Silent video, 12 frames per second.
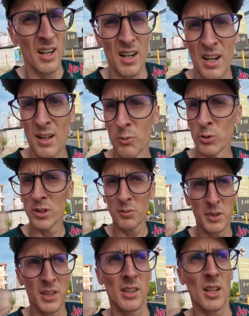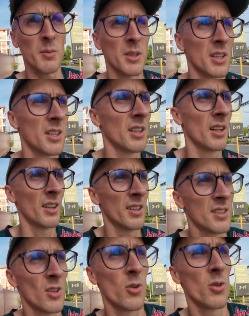I wouldn't be coming here
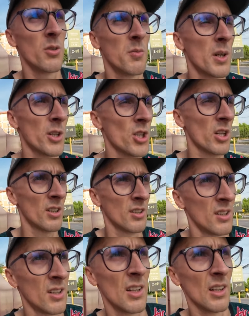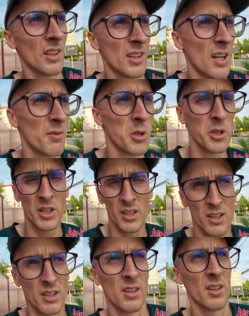so much, like every
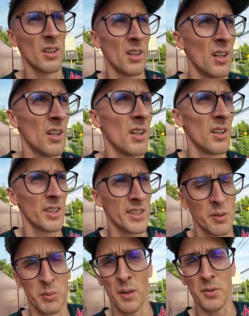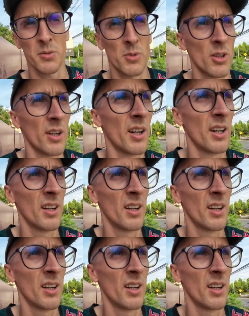year, sometimes more,